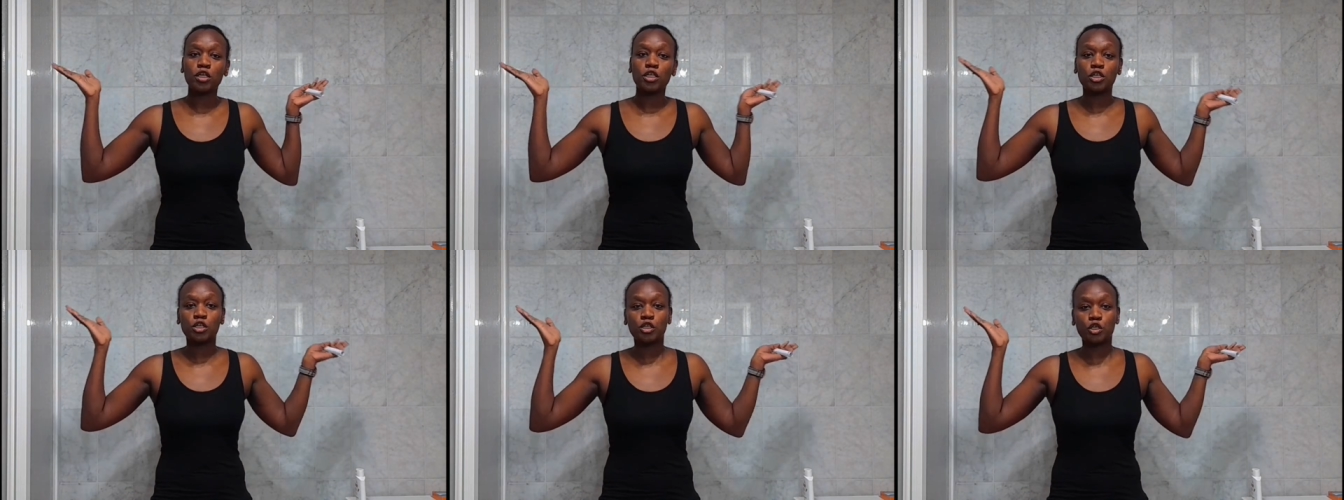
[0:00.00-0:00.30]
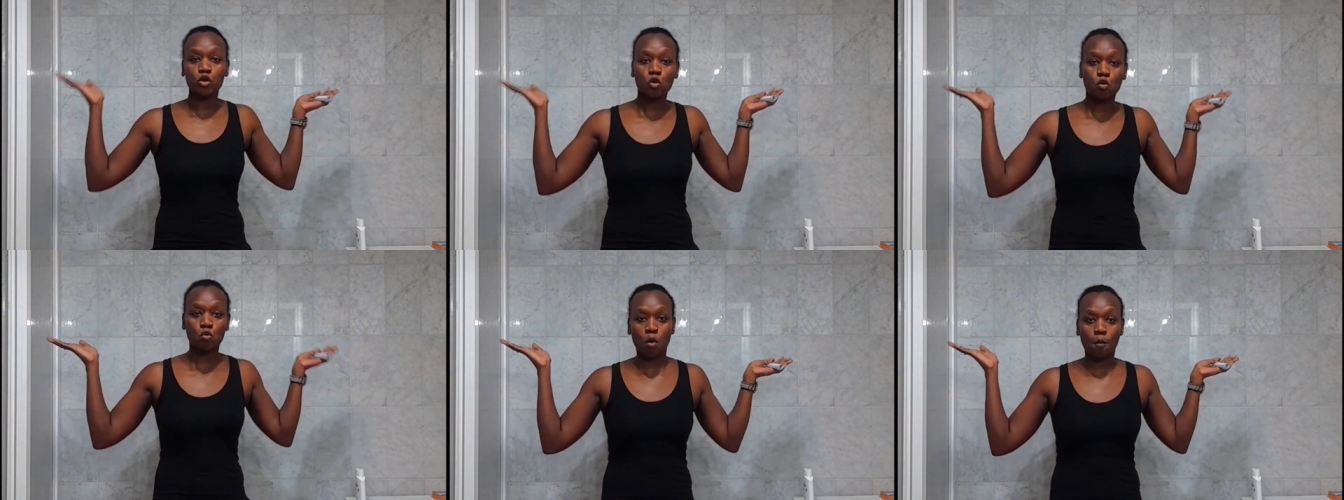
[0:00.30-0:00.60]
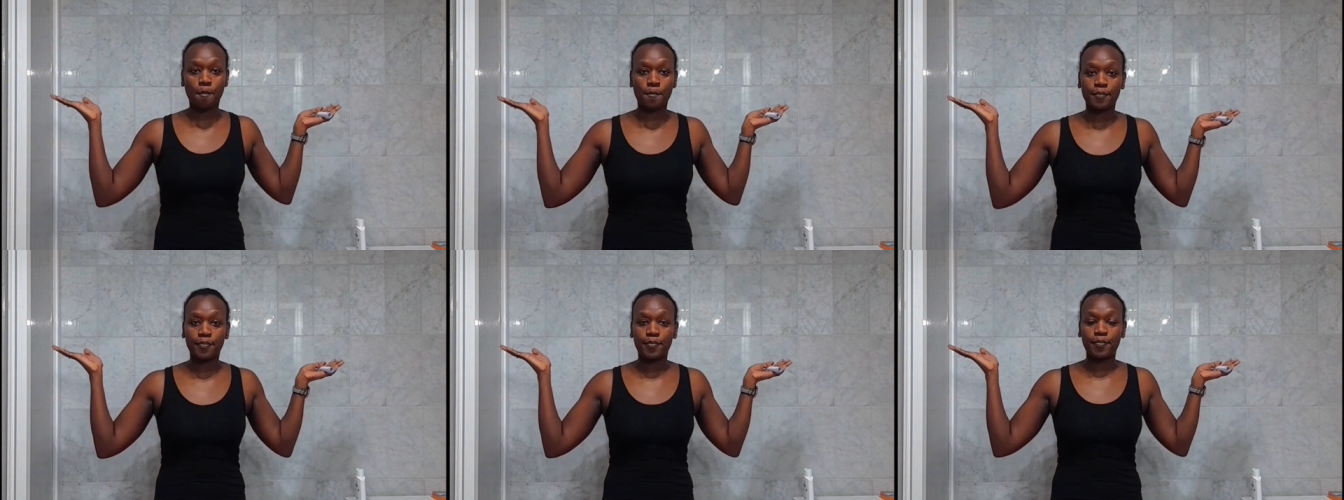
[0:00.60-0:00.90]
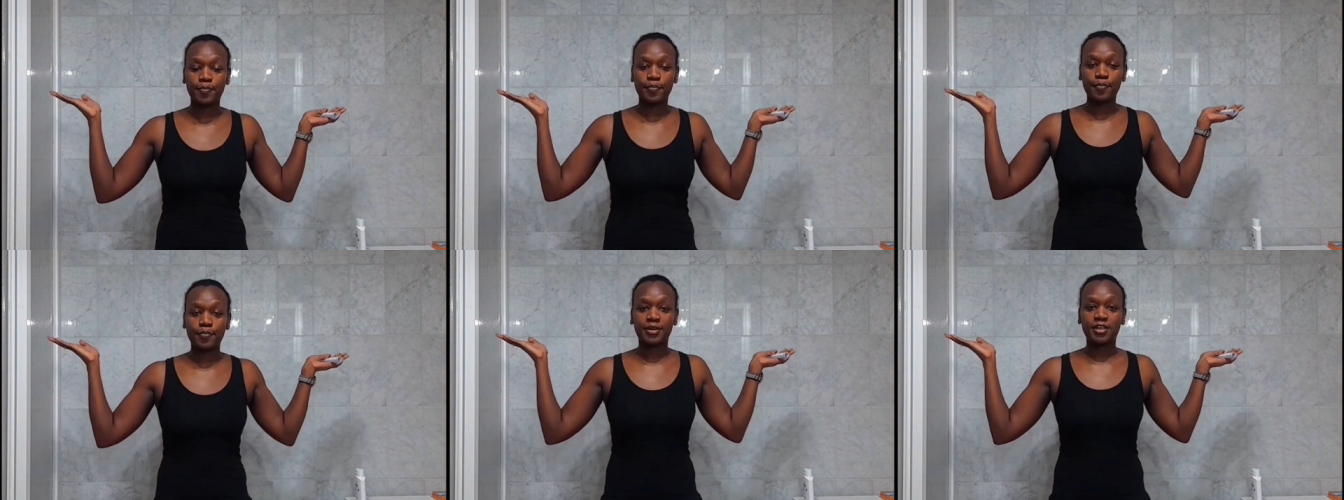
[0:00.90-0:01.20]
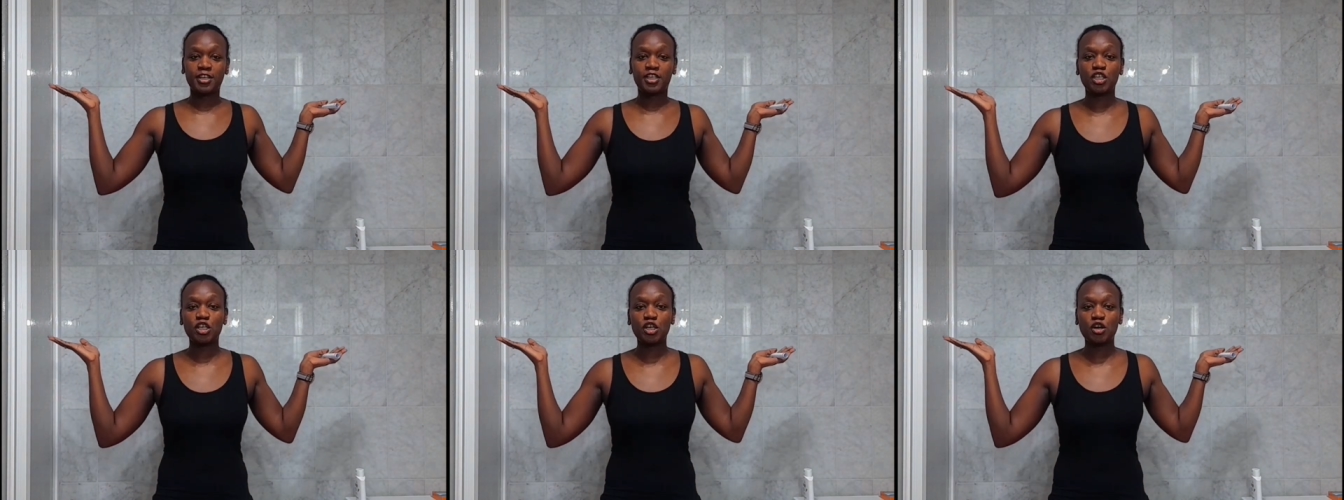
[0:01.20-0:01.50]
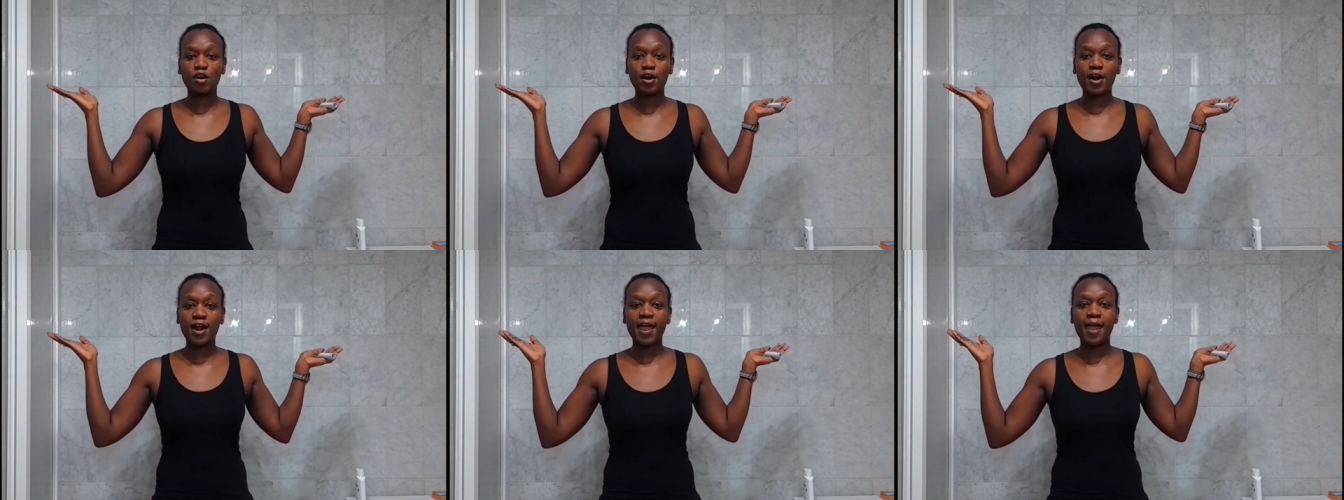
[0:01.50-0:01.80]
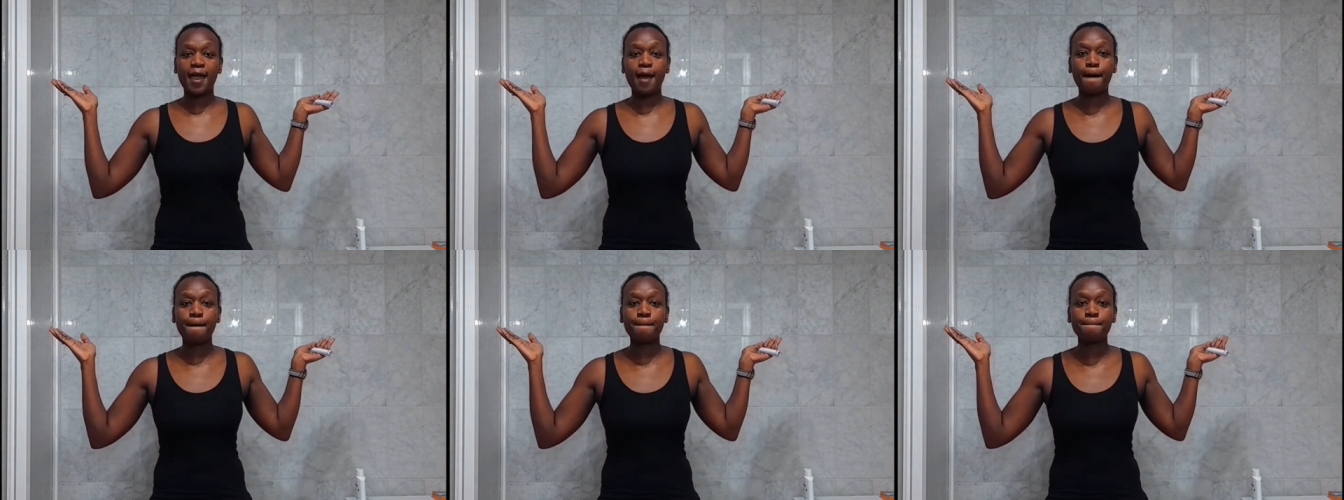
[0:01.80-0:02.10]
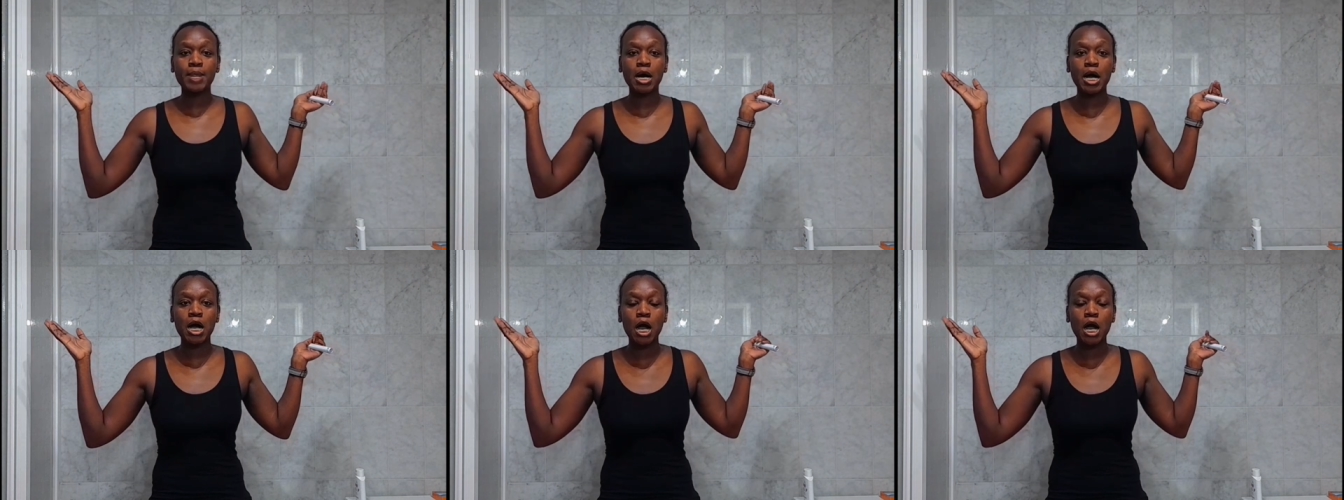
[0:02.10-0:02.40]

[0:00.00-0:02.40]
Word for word: Europe. And here I am.